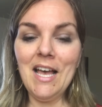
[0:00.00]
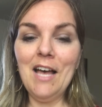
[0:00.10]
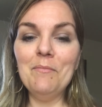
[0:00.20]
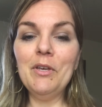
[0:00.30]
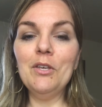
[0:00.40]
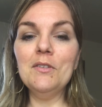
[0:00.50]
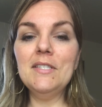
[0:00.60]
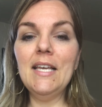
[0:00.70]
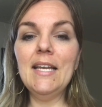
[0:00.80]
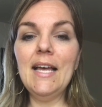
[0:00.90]
But you'll
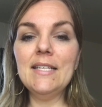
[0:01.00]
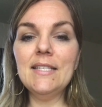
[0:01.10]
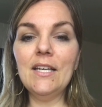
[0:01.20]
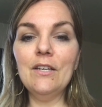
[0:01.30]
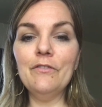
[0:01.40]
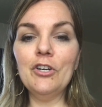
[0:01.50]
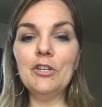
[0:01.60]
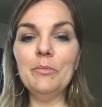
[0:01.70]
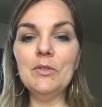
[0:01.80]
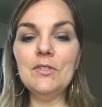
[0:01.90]
see it has the
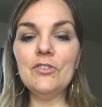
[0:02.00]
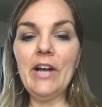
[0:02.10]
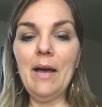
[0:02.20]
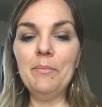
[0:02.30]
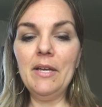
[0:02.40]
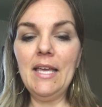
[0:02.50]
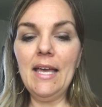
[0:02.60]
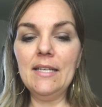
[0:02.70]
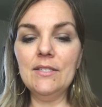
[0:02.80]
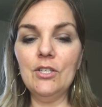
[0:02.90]
convertible strap
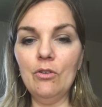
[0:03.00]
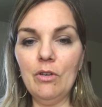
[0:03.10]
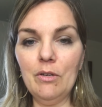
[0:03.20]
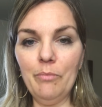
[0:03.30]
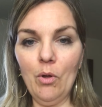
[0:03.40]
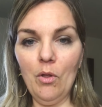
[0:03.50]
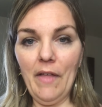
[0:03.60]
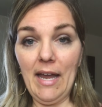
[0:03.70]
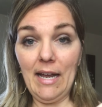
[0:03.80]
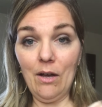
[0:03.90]
again, so you can pull
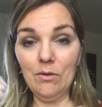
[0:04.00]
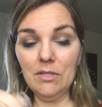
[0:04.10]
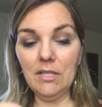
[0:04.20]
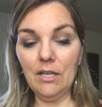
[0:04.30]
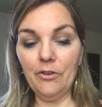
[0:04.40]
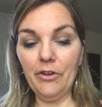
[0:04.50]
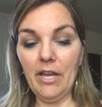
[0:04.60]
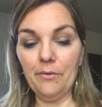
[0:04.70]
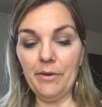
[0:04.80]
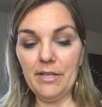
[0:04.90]
that out and
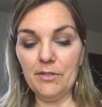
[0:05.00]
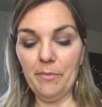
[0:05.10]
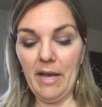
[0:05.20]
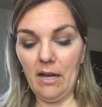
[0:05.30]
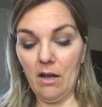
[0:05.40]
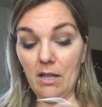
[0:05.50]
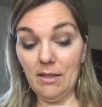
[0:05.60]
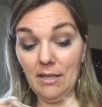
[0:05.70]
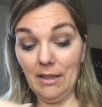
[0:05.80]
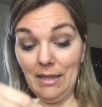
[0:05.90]
create a racer back
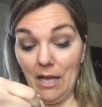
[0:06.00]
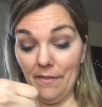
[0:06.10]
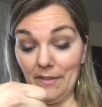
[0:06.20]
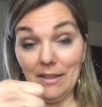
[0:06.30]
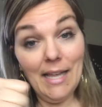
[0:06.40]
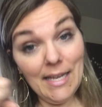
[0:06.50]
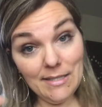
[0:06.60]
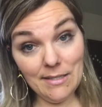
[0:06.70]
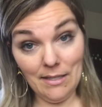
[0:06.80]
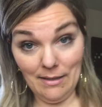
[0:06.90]
on the
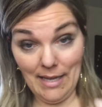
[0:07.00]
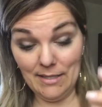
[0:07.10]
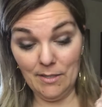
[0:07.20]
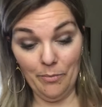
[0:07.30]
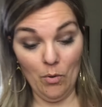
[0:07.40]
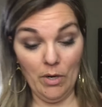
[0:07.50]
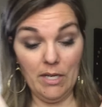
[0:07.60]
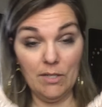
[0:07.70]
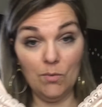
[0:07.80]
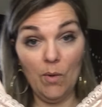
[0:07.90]
lace light
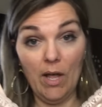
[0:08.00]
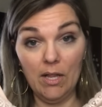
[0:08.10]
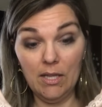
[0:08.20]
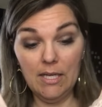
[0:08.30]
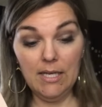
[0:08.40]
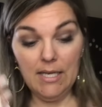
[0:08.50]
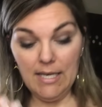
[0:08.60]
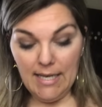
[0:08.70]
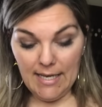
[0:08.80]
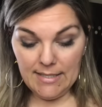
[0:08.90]
support as well.
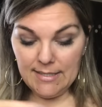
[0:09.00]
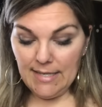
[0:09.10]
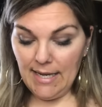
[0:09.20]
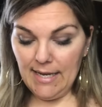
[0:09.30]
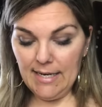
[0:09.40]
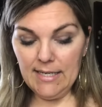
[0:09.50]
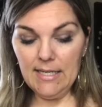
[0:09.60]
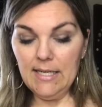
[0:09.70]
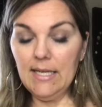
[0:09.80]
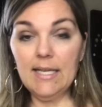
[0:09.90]
Inside
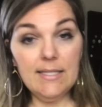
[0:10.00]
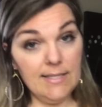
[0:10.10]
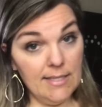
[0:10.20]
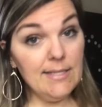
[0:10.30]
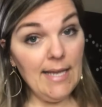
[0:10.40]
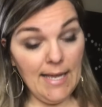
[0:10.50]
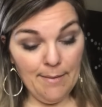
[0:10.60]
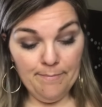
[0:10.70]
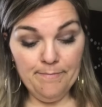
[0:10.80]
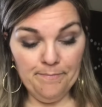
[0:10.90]
is the
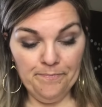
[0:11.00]
same.